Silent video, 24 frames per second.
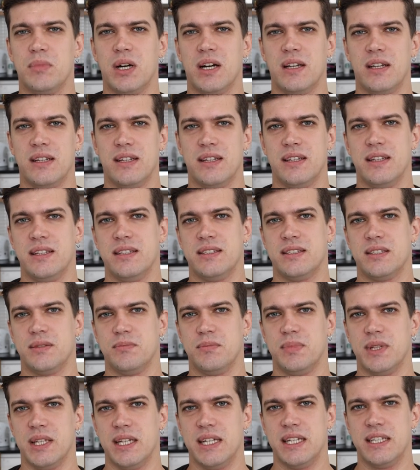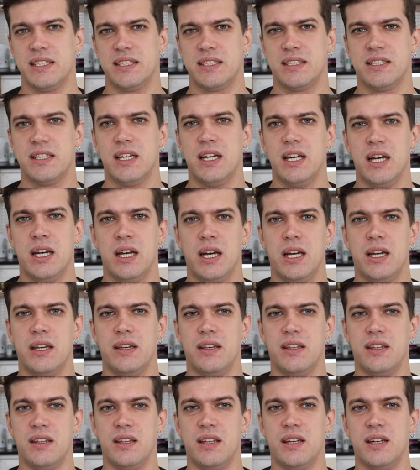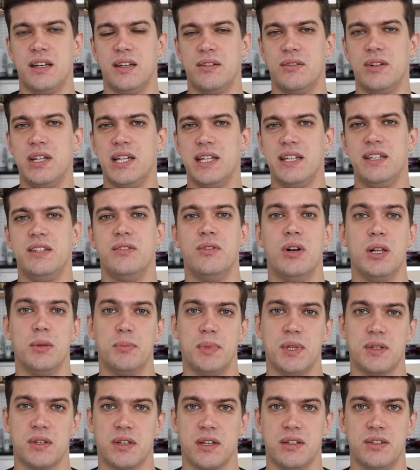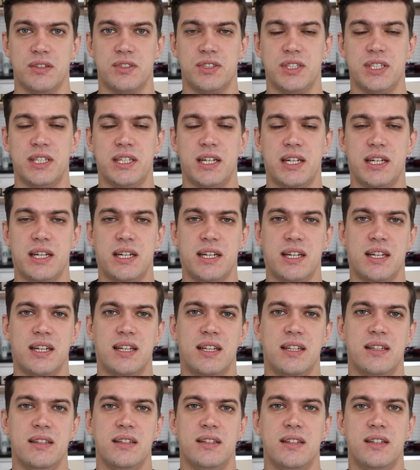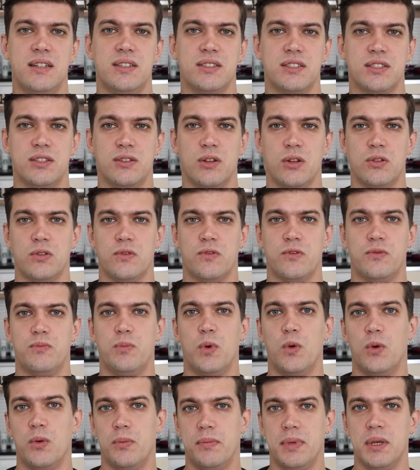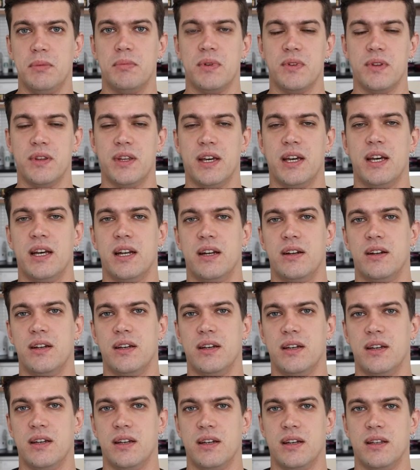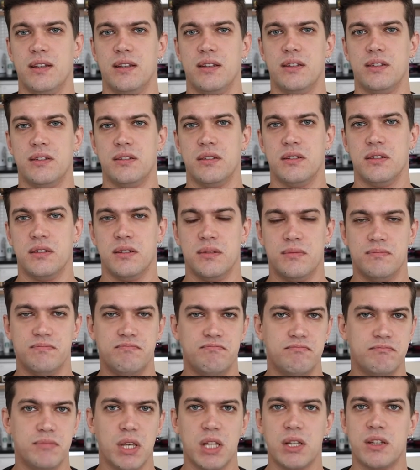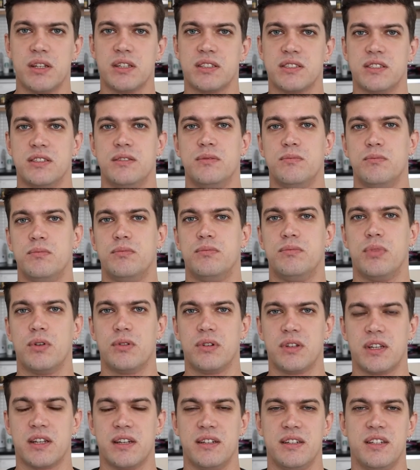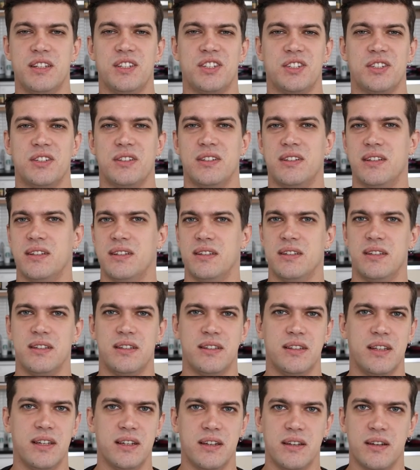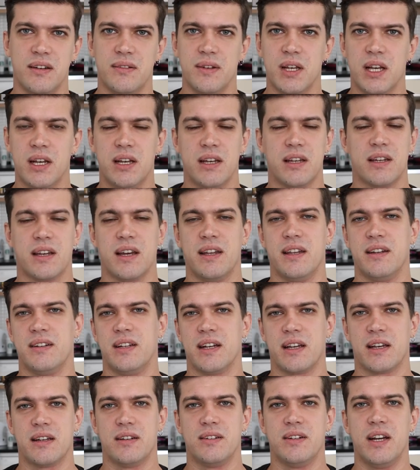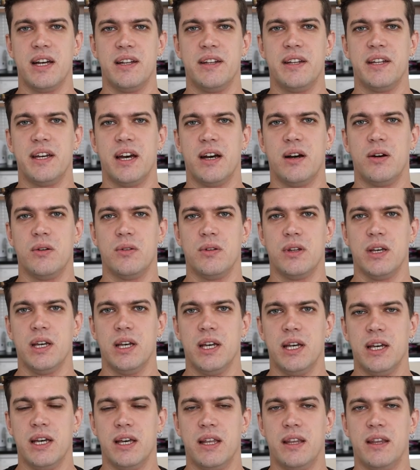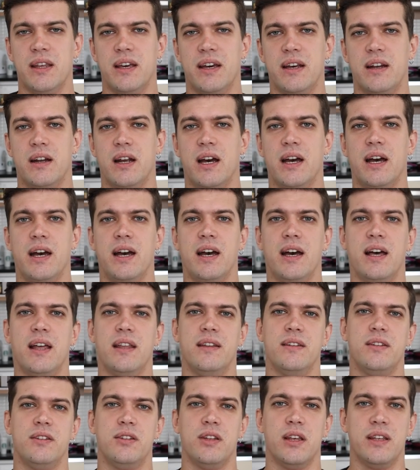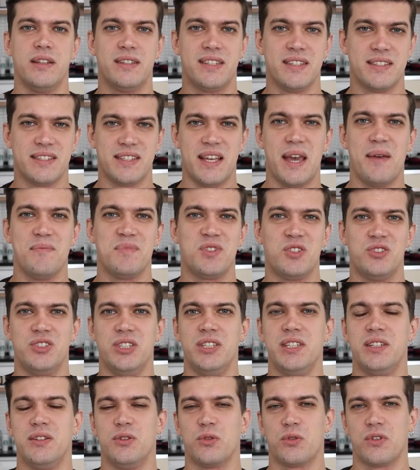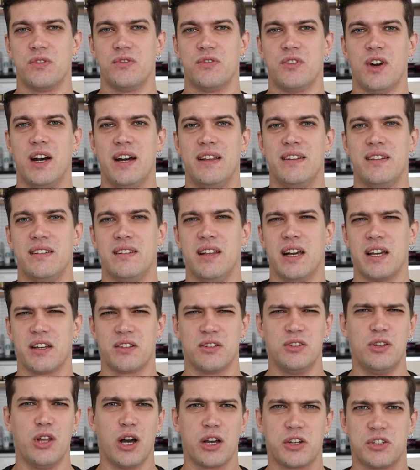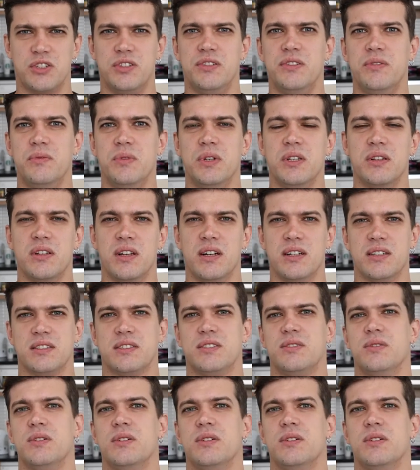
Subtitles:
Bali, it's a place in a really developing country, and there's a lot of poor people there, and buildings in poor condition, and they are kind of like a rundown there. And at the same street you can find like luxury villas